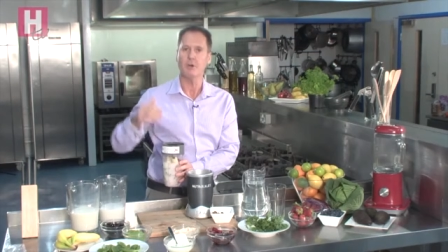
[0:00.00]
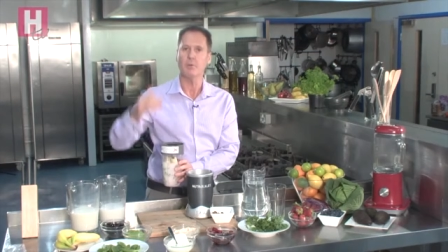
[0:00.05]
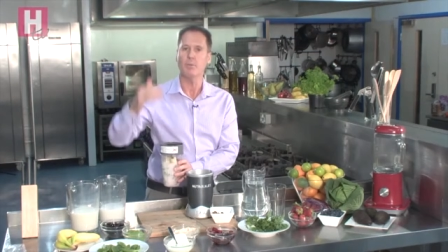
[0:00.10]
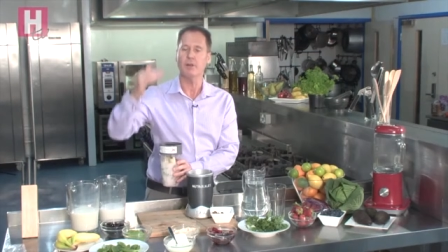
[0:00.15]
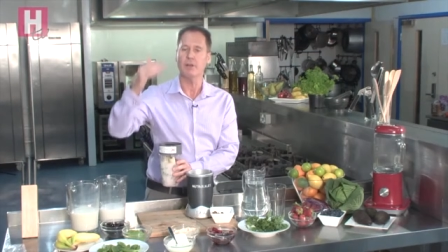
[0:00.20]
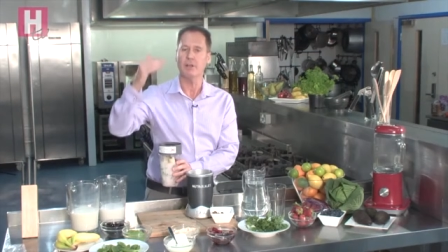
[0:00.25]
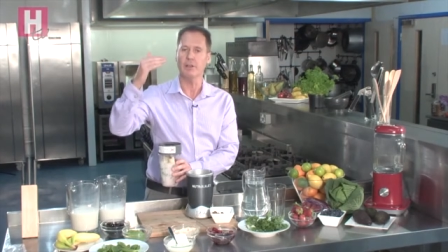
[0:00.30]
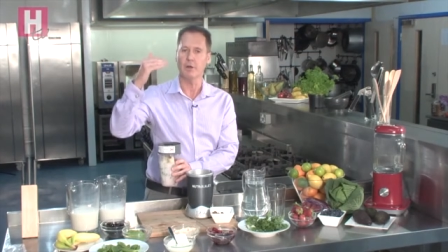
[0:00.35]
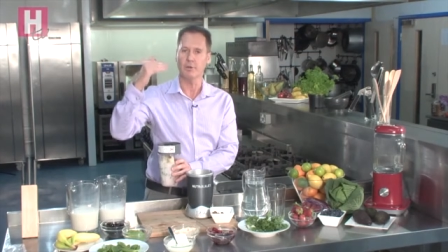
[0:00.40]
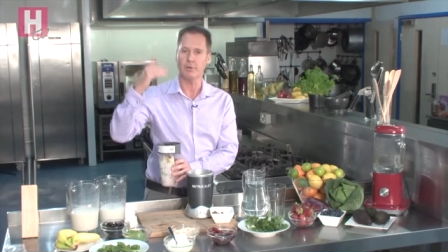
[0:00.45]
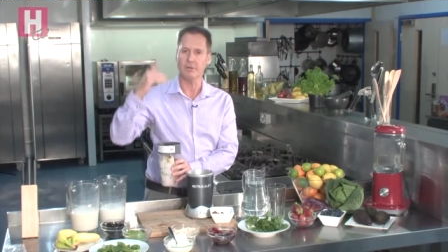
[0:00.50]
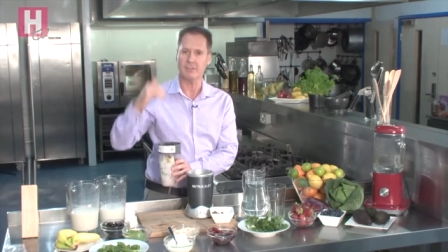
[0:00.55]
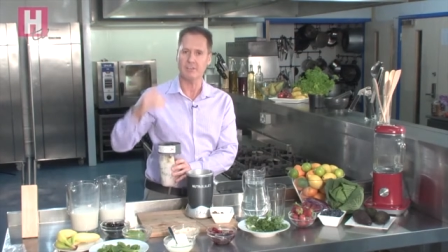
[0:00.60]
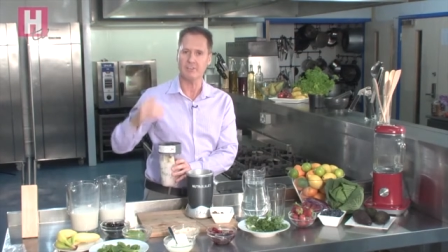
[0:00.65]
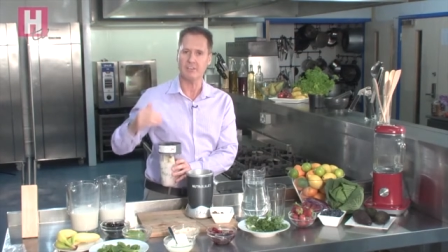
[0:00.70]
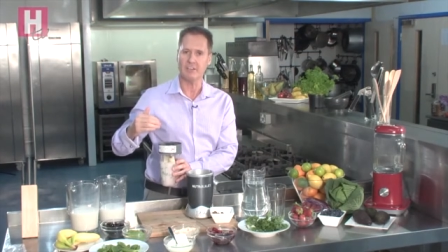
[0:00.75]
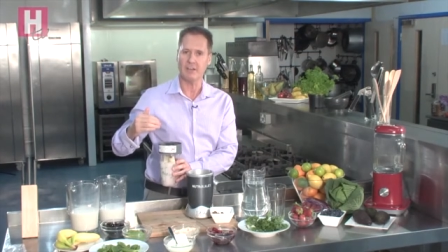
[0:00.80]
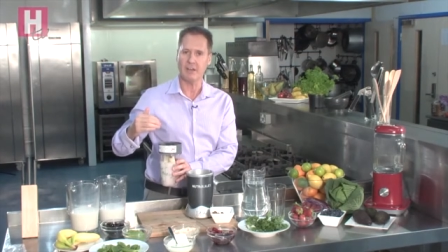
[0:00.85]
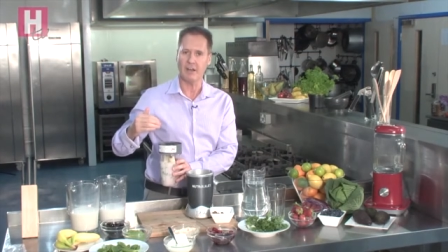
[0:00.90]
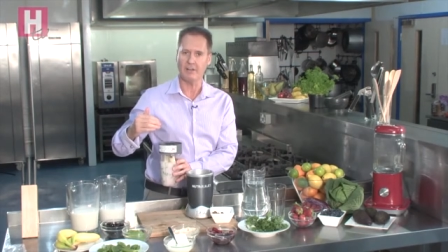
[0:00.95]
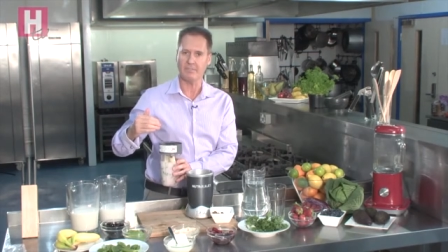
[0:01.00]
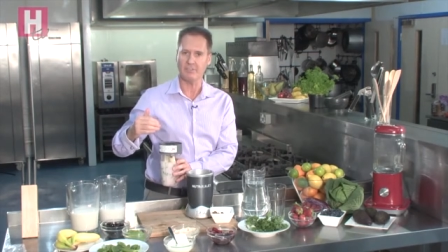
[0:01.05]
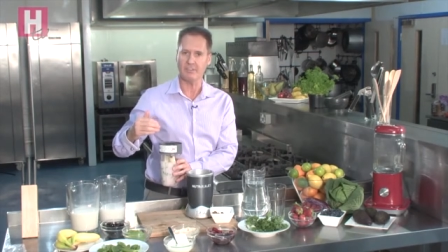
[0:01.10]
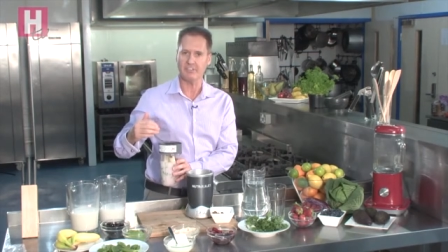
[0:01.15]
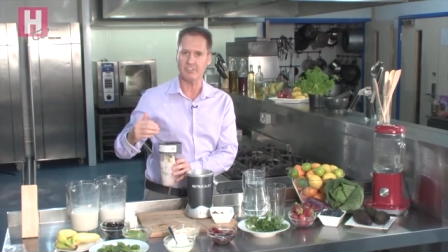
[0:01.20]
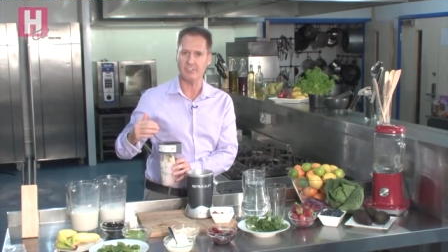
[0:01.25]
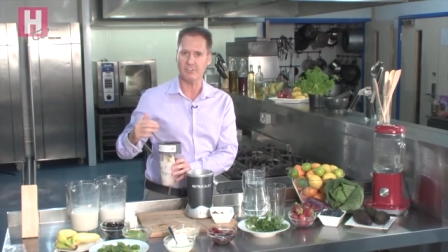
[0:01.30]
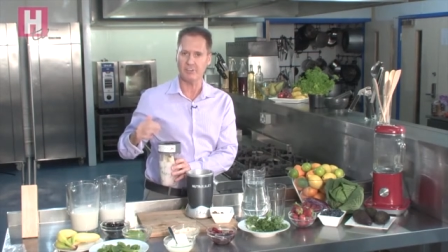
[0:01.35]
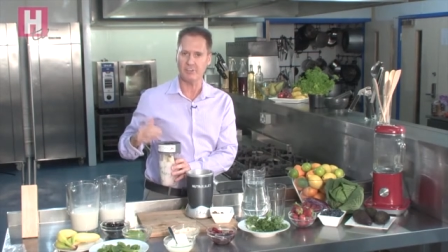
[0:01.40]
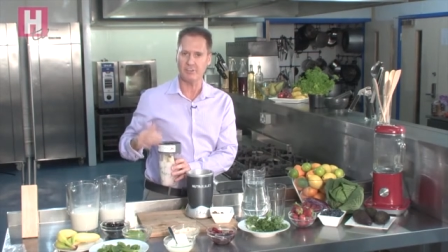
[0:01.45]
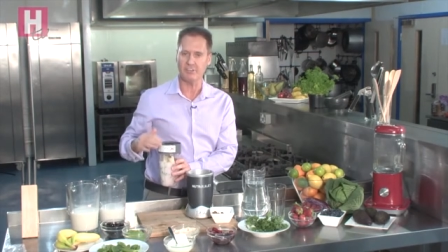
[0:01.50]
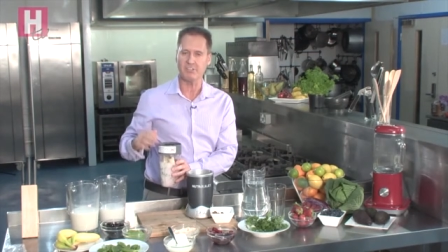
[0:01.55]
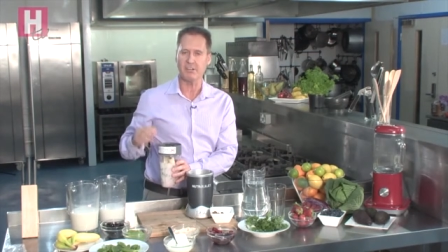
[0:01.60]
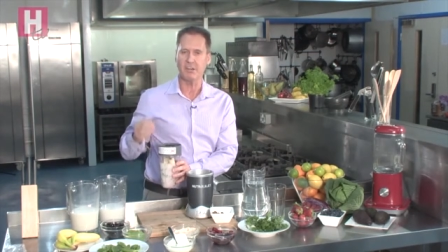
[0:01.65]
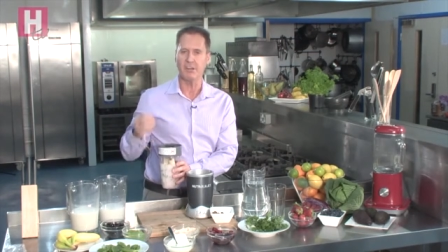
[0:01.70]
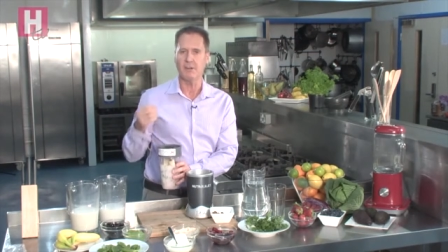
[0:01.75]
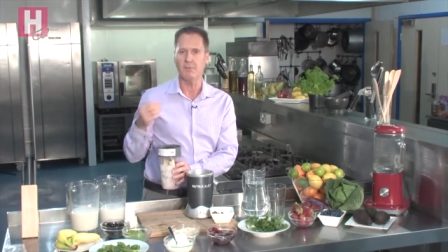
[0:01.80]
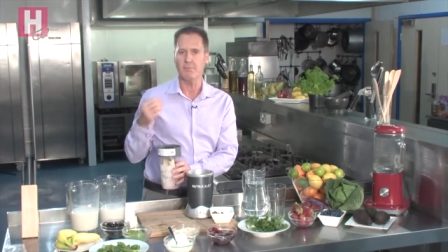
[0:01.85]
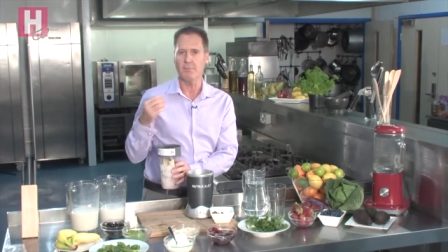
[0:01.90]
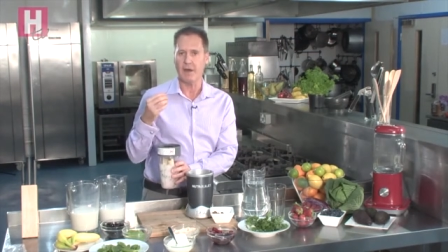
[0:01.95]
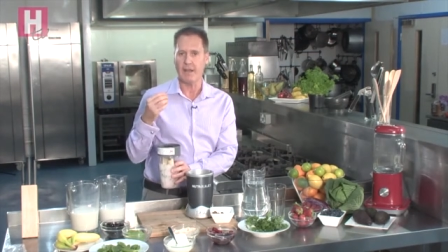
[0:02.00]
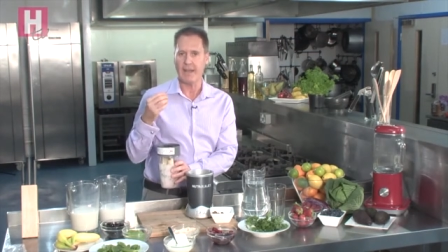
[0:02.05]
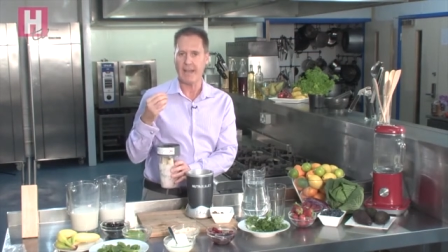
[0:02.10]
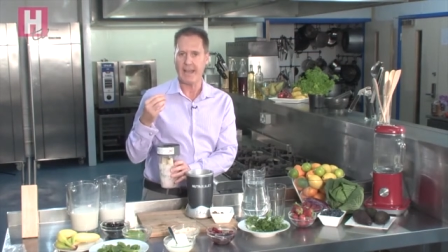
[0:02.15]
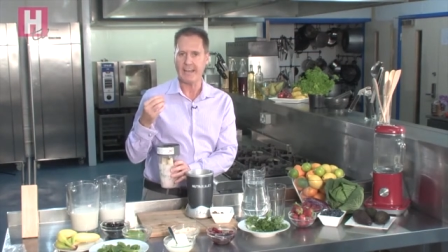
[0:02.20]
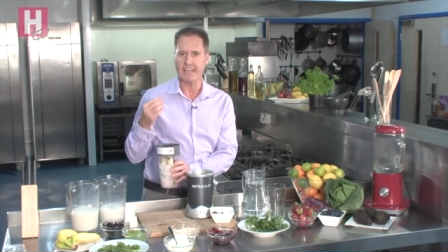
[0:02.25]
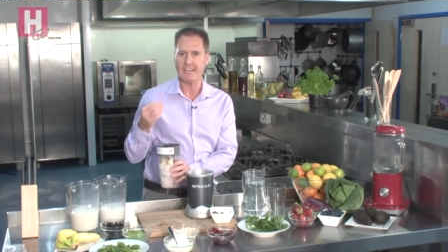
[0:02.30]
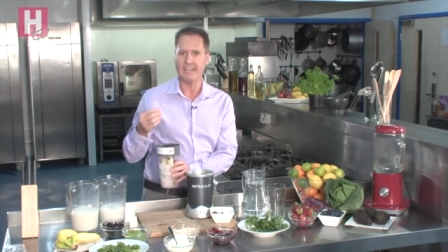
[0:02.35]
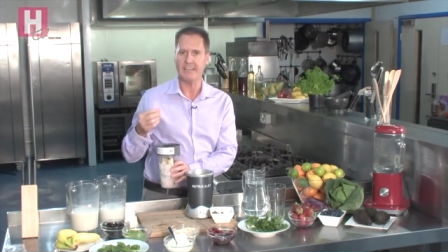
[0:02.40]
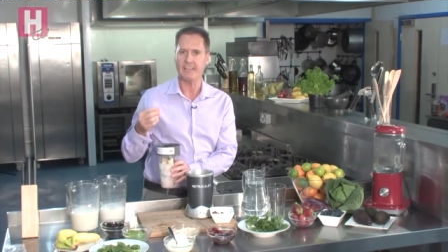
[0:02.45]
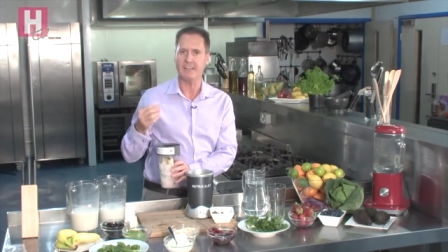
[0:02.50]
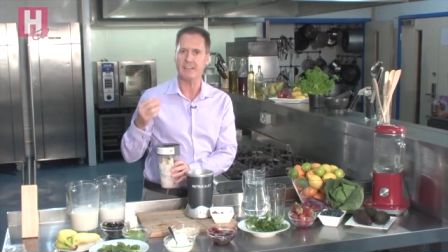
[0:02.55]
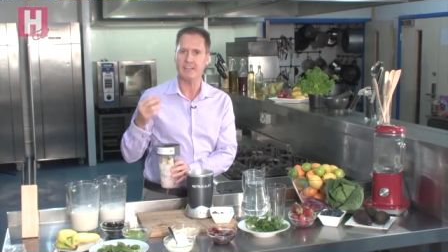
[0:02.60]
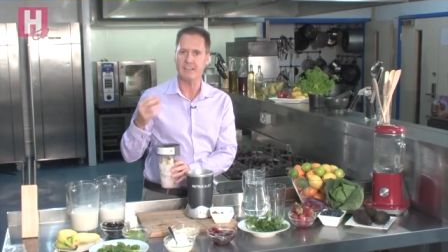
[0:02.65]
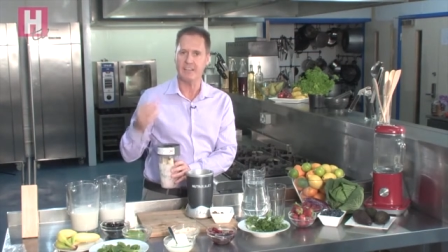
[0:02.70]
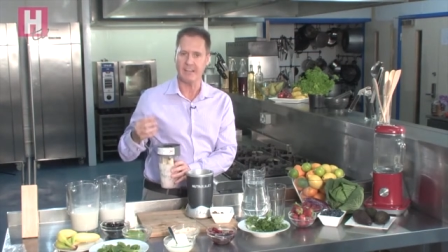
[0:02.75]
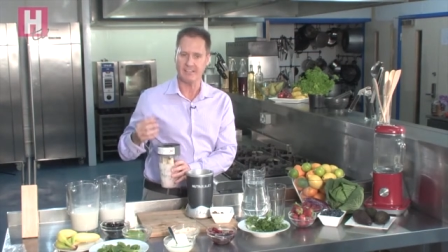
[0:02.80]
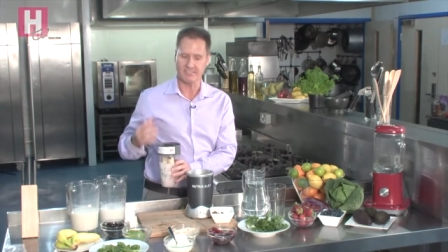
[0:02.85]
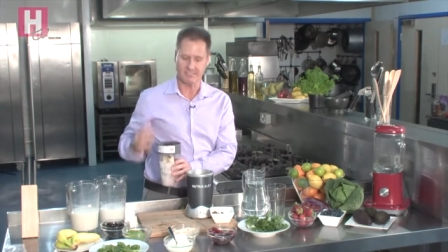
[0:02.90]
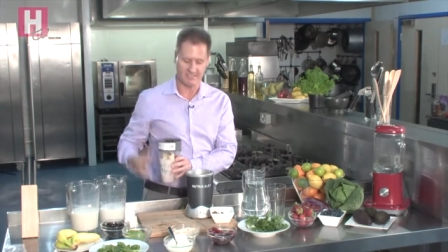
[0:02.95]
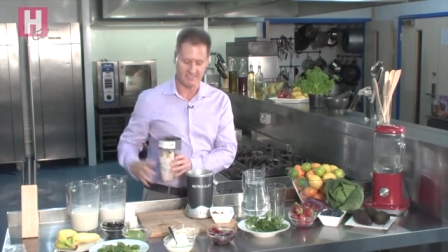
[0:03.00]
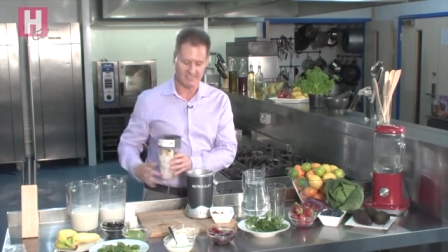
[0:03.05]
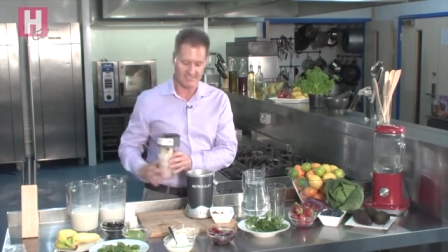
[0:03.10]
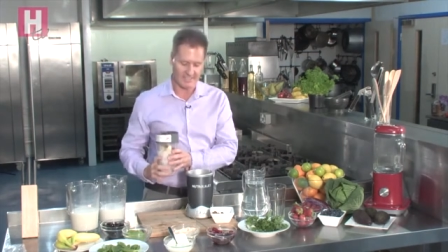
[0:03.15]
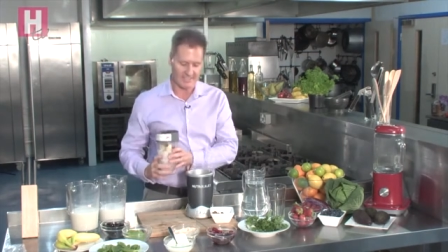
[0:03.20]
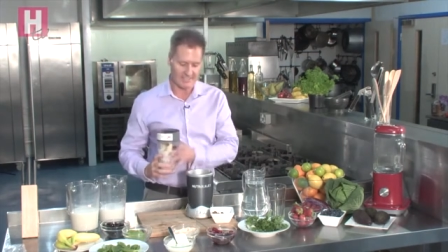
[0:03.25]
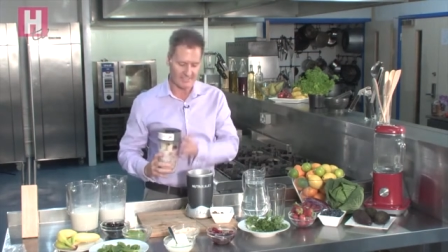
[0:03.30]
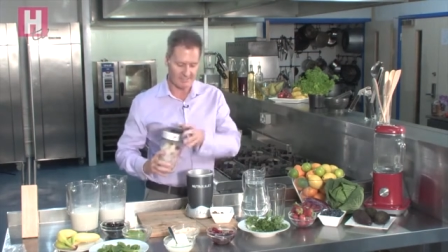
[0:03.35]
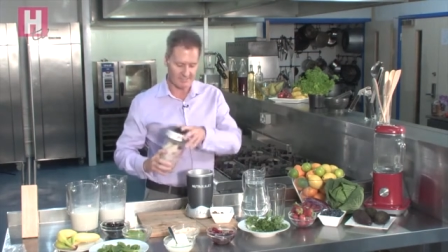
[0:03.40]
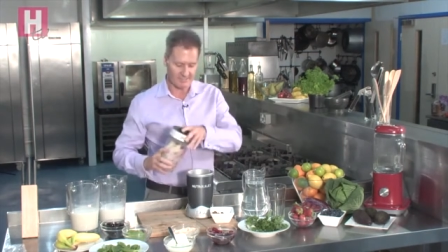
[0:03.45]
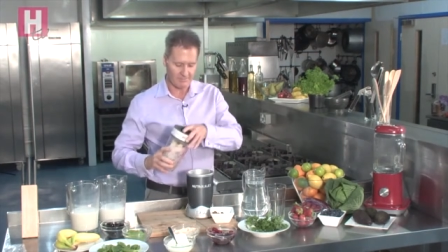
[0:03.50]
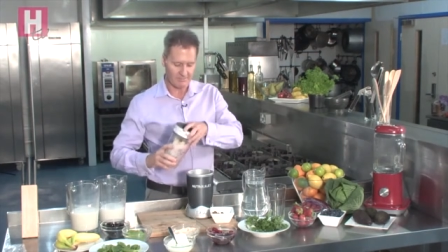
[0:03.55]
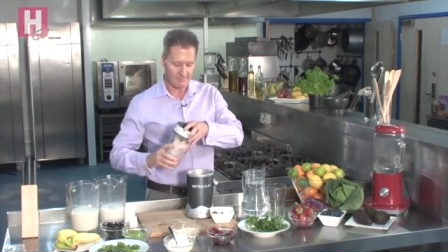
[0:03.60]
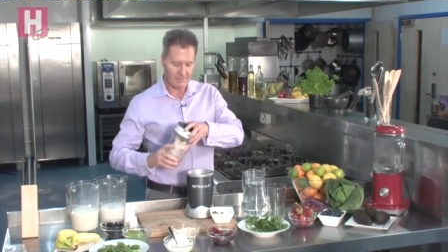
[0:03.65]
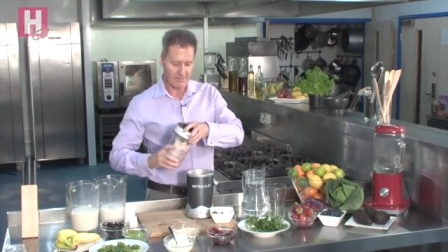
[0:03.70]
We're lowering the GI of this juice by adding in the nuts and seeds